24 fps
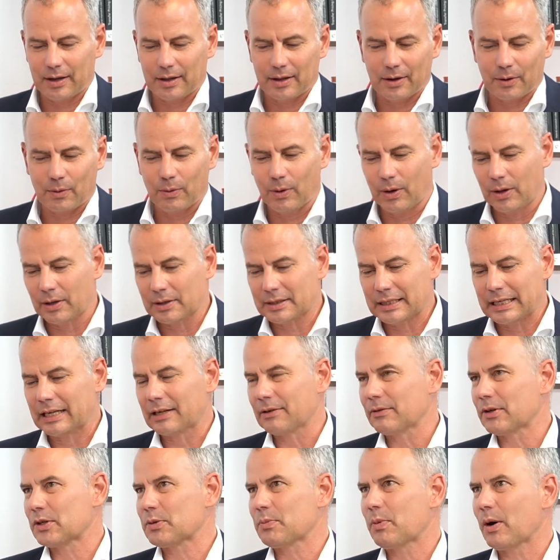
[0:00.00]
the quality
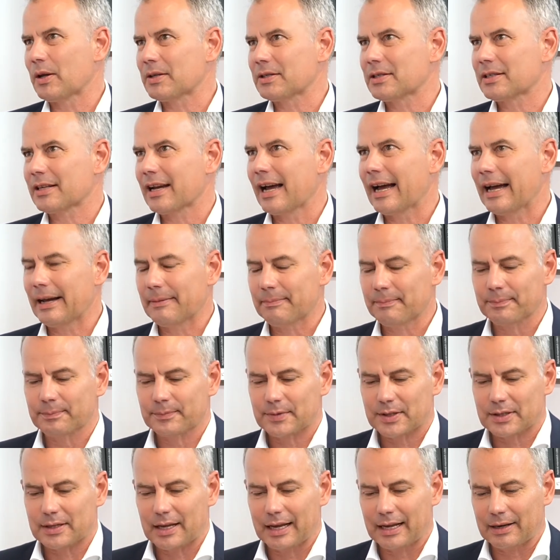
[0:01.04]
and response
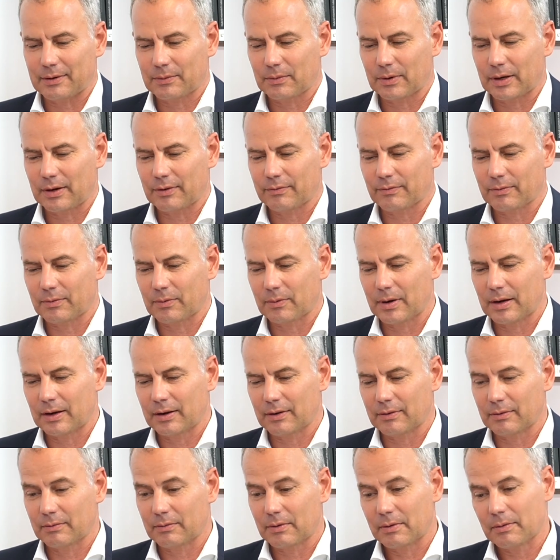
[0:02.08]
times that we've, uh,
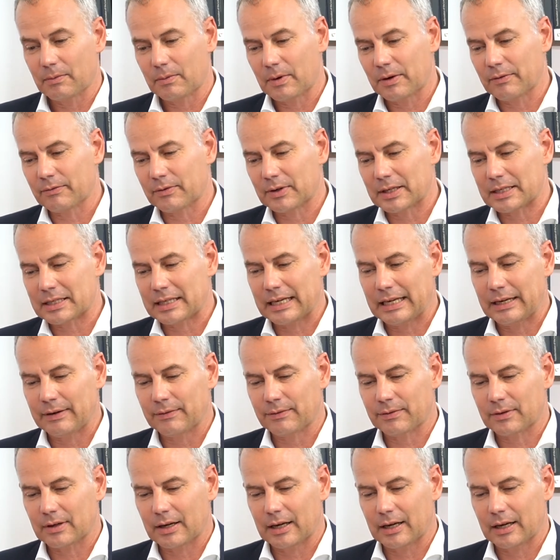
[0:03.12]
we've received.